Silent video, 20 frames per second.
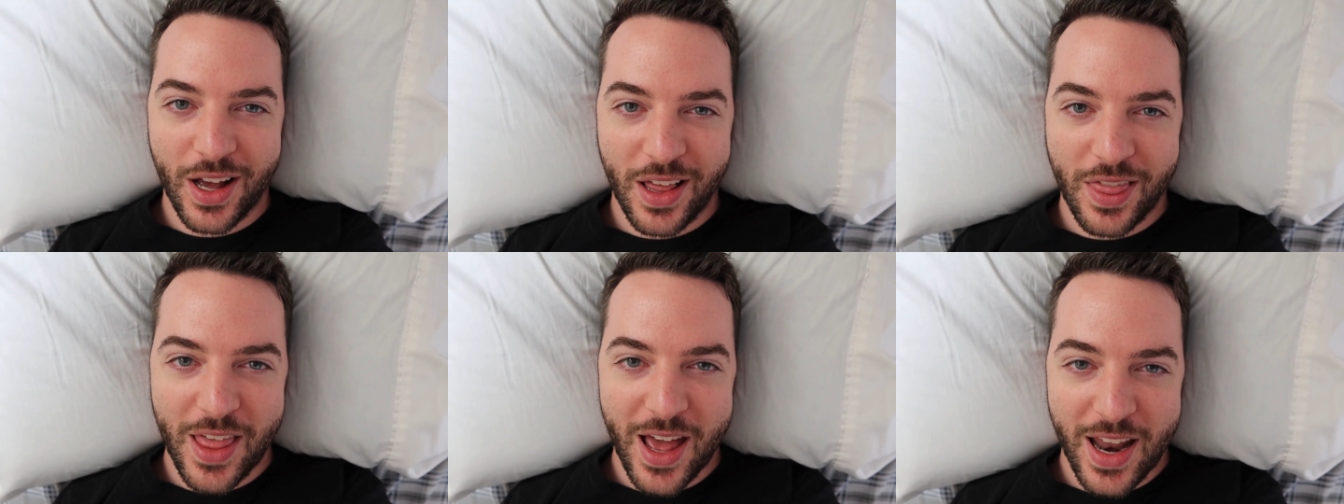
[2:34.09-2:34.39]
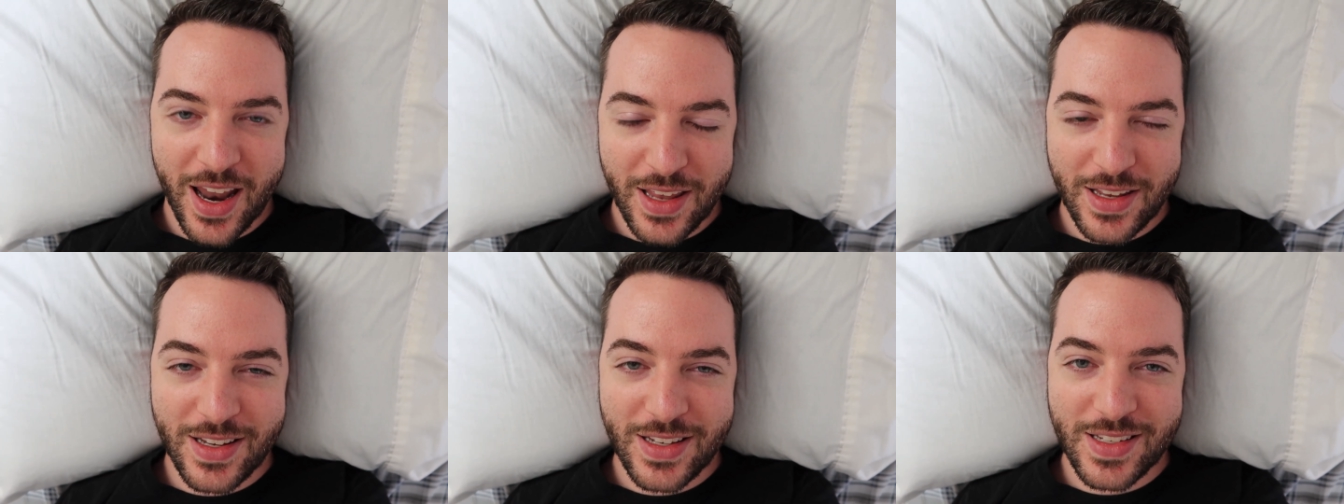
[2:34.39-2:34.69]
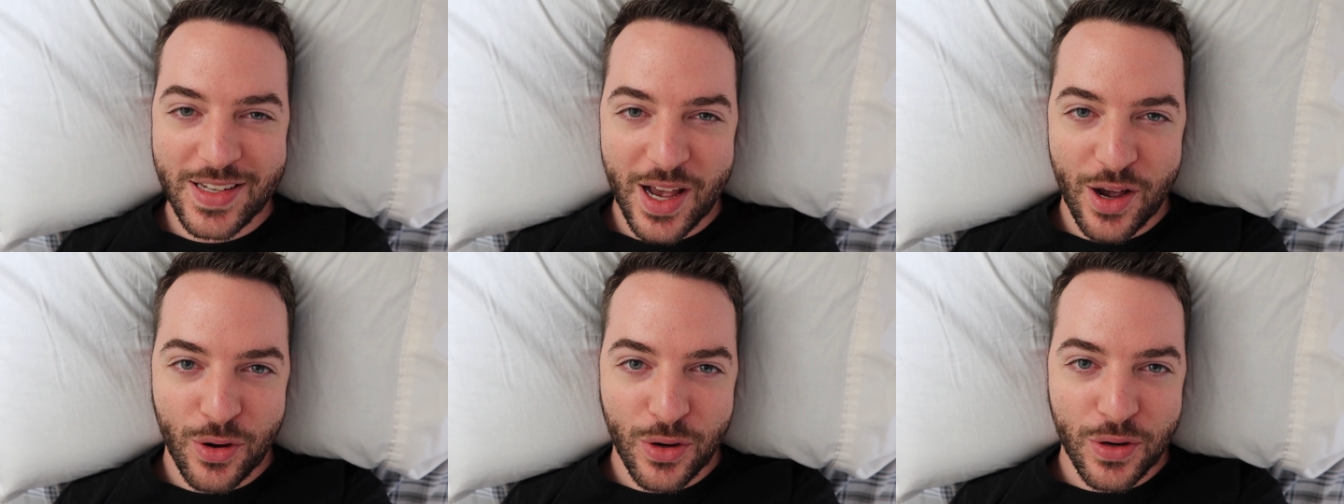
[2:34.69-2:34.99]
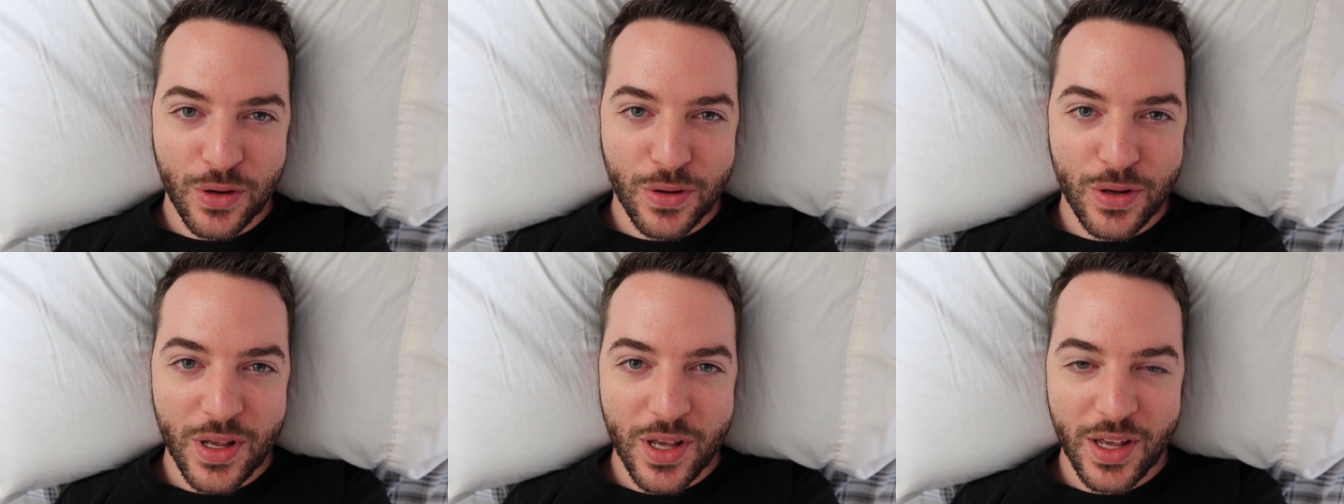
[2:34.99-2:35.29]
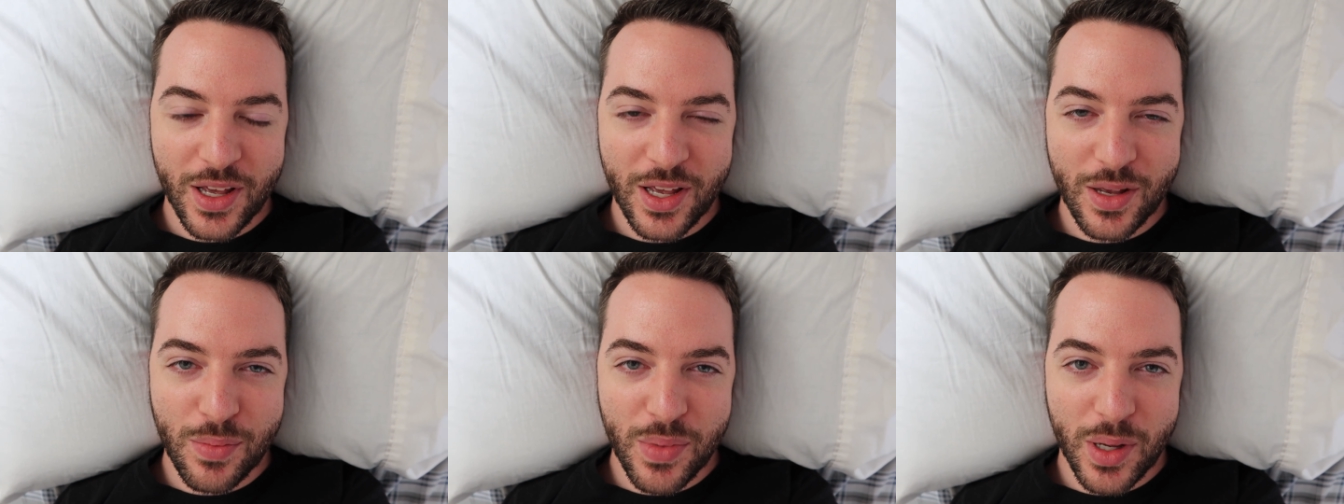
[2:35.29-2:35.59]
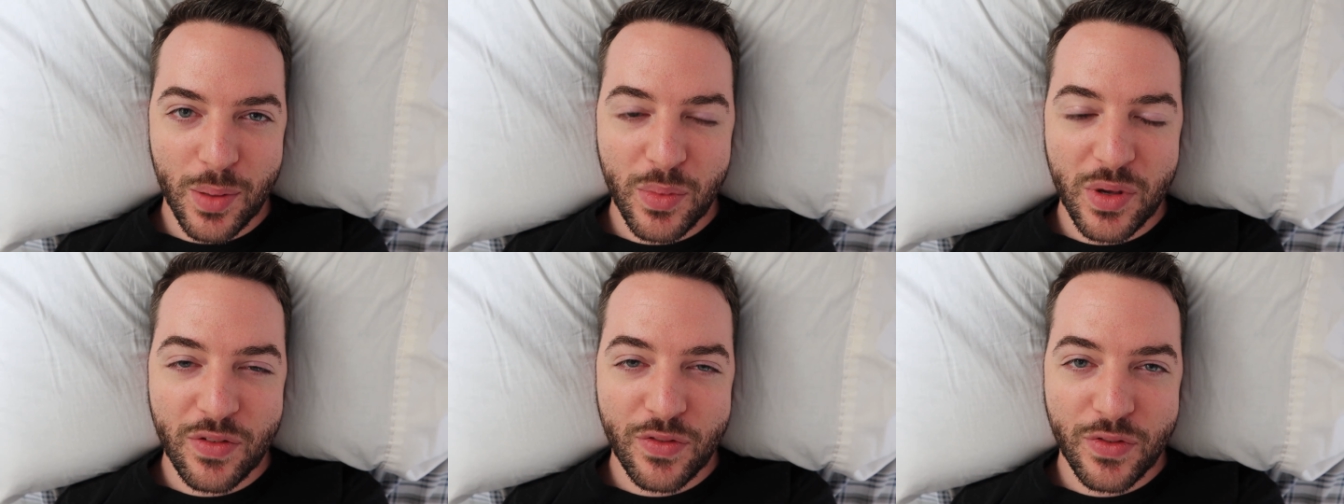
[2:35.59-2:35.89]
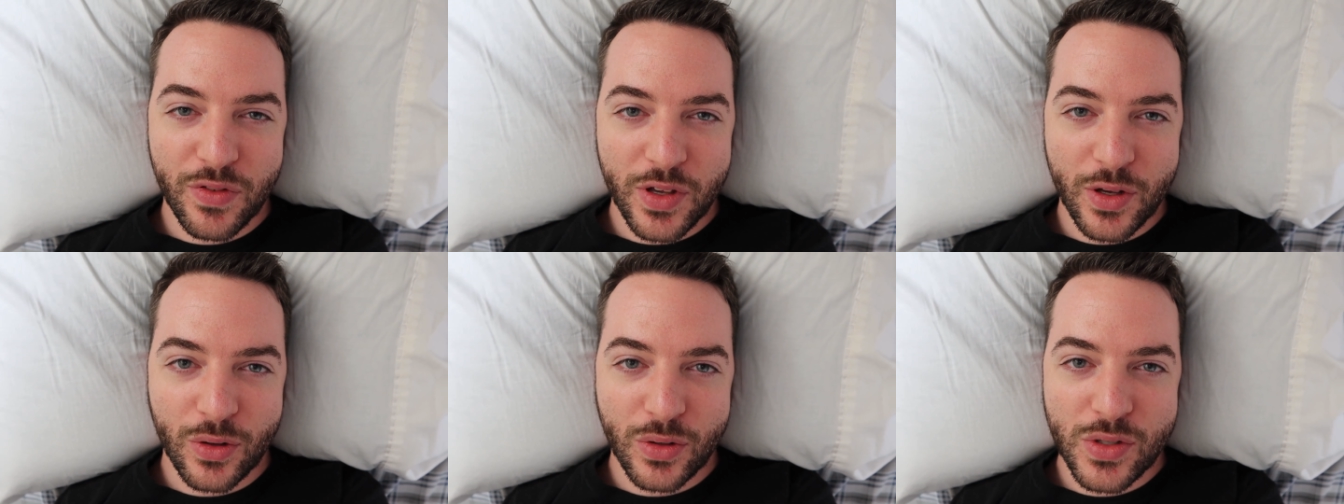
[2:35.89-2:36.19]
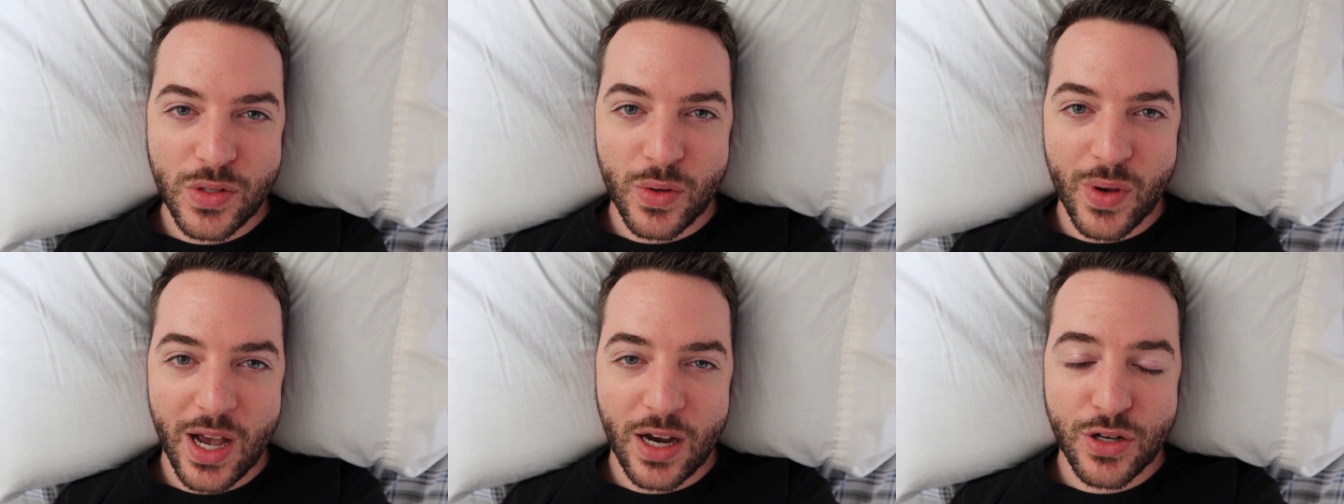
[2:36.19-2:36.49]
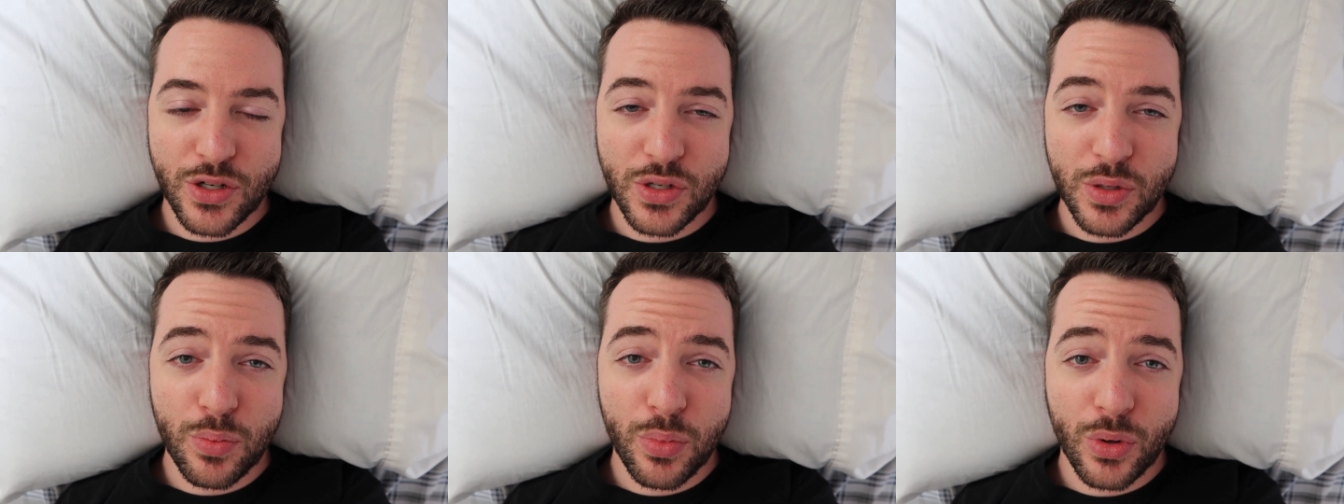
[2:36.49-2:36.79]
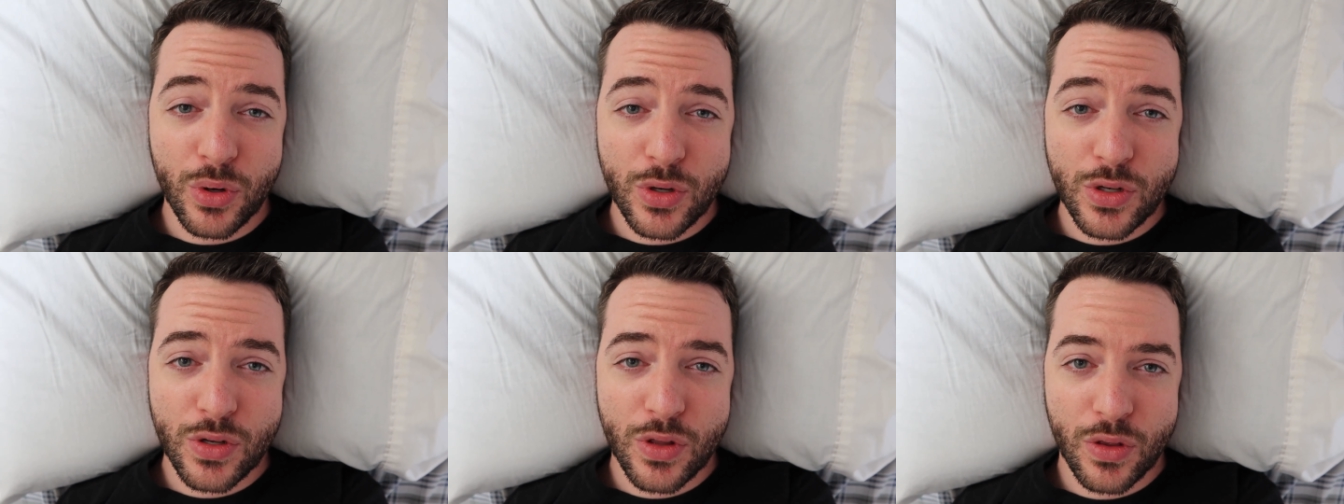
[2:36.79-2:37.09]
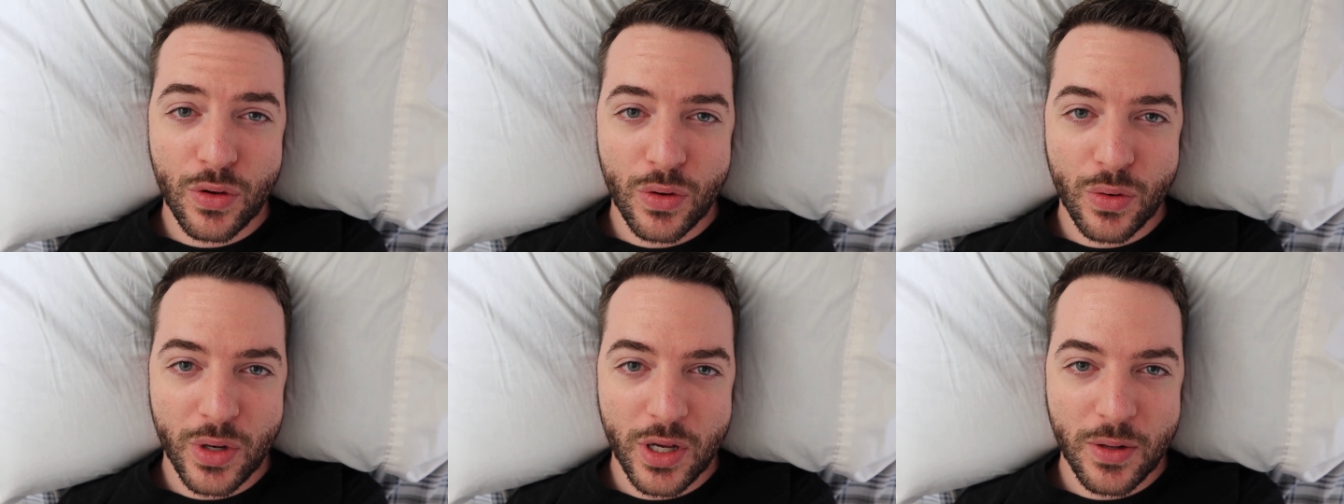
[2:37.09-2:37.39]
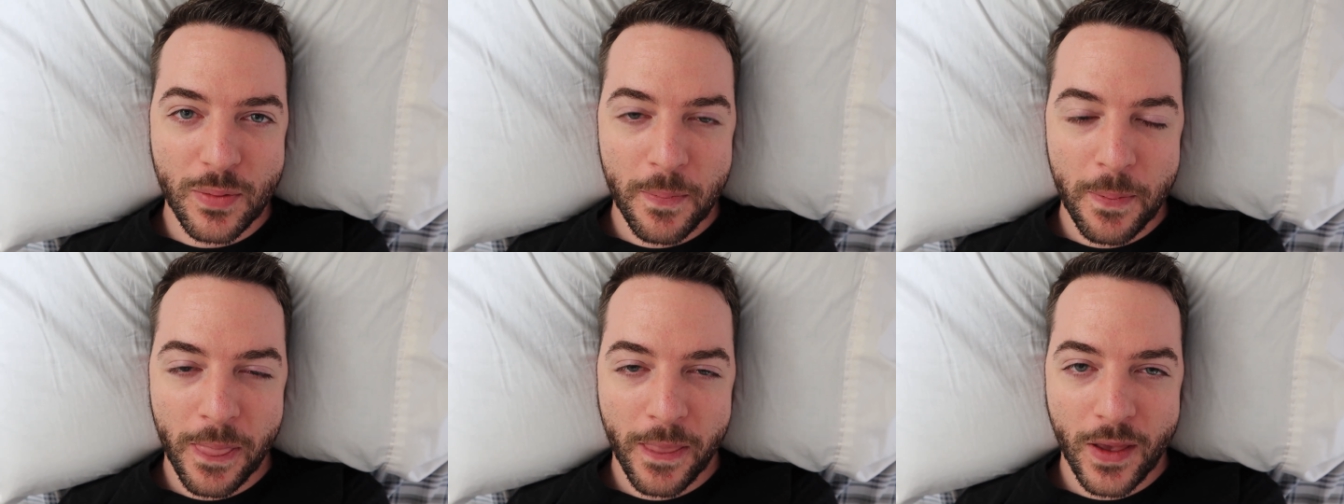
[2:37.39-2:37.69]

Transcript: That is how good it made me feel to actually push through it.